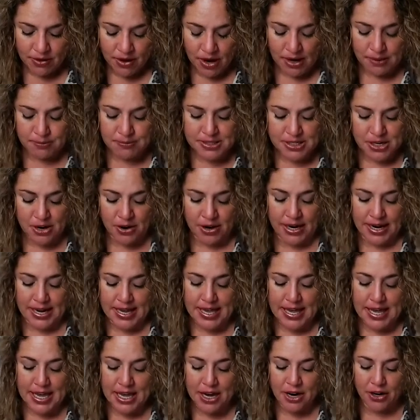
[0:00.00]
I'm sorry,
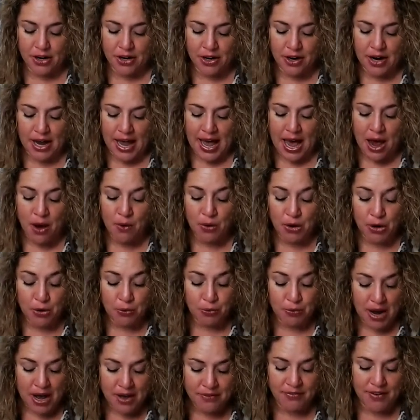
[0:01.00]
here, our
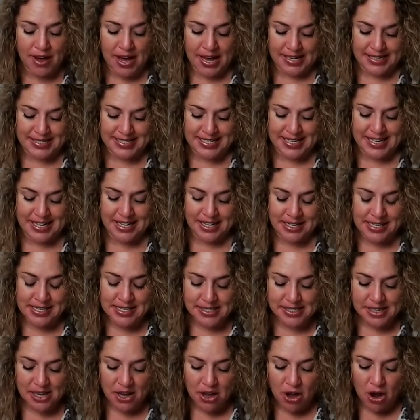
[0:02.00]
rough
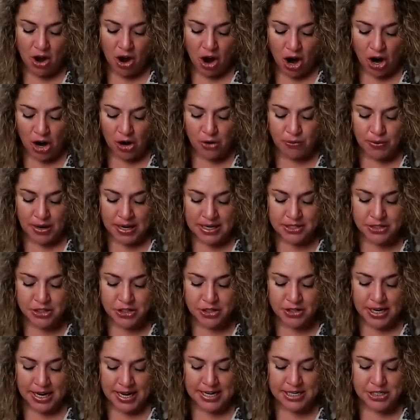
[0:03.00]
ideas are
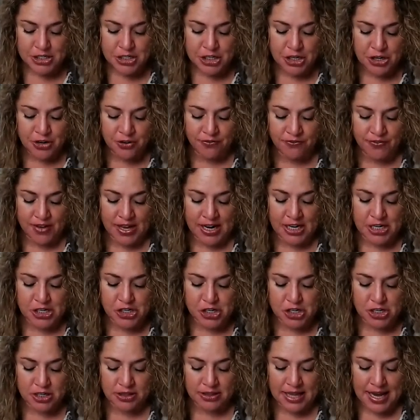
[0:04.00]
rendered into
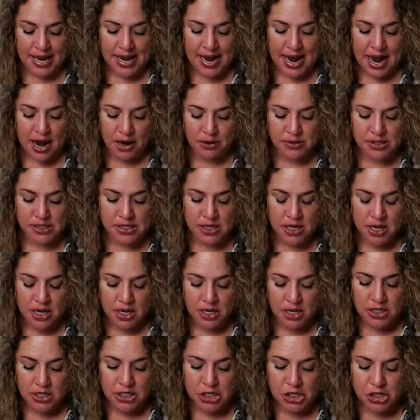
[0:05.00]
finished layouts
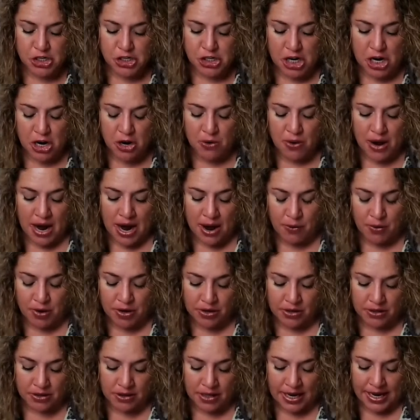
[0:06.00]
to show
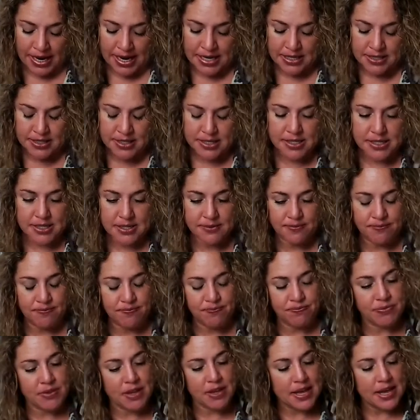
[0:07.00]
our clients.
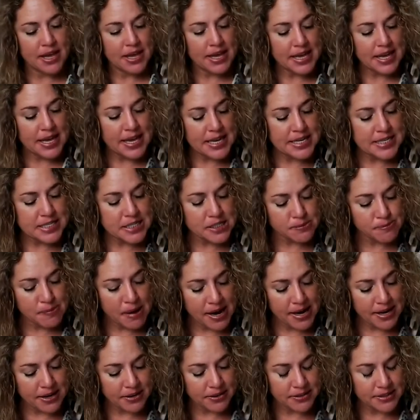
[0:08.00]
He
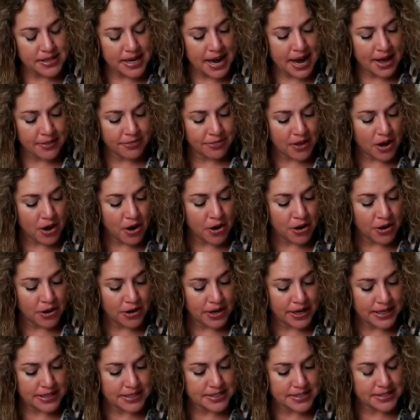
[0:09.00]
smiled at the
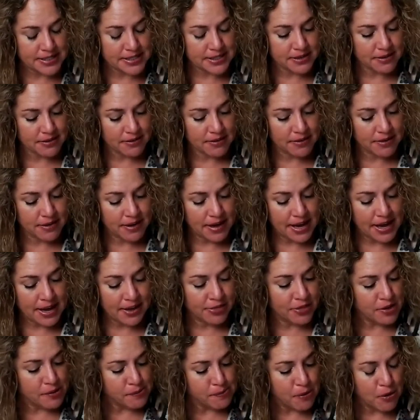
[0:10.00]
artist
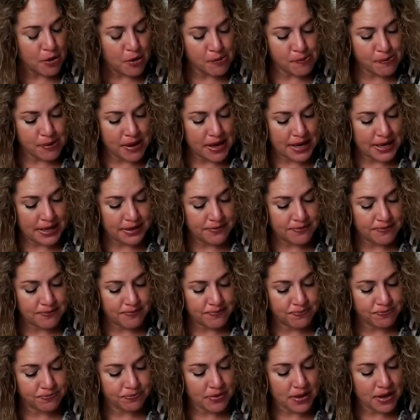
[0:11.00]
in the bullpen.
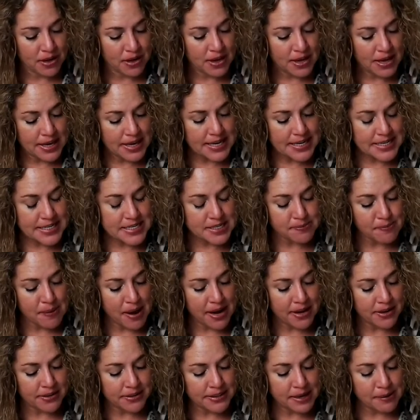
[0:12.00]
He
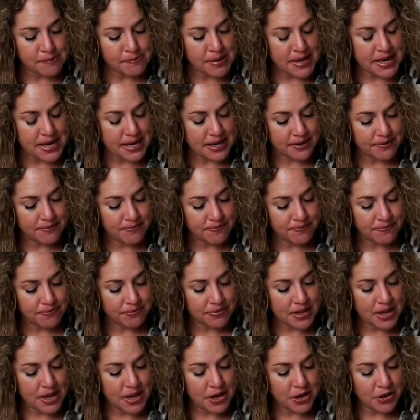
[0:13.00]
smiled at me.
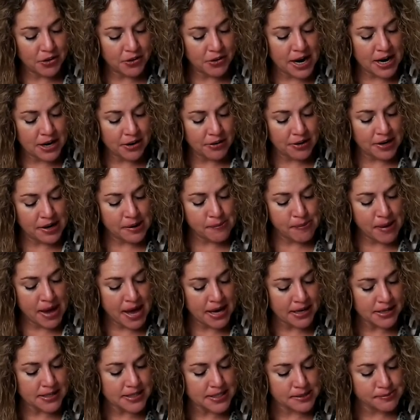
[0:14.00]
Gregory
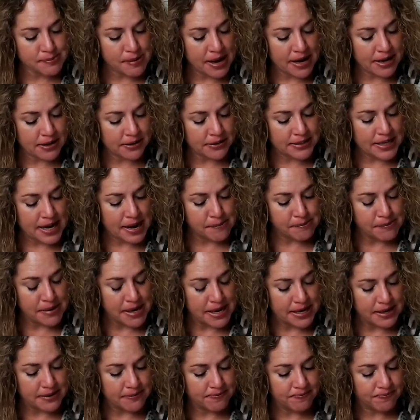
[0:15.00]
Peck smiled at
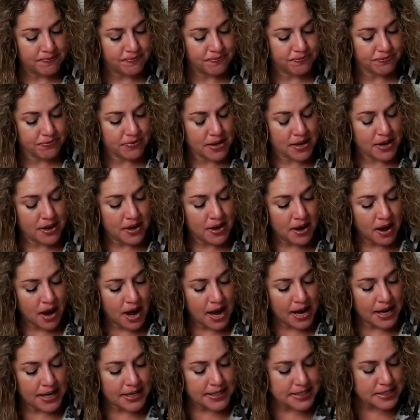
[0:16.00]
me.
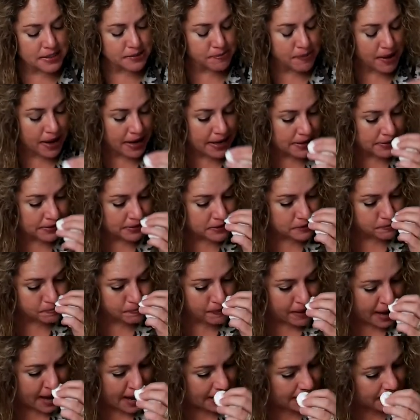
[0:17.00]
I smiled
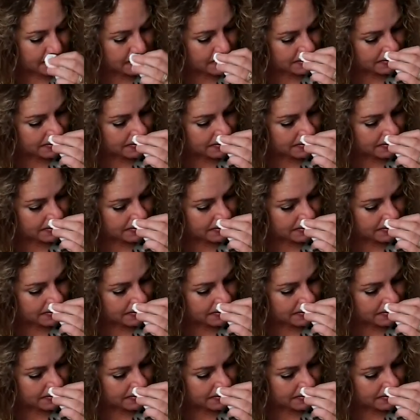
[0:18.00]
back.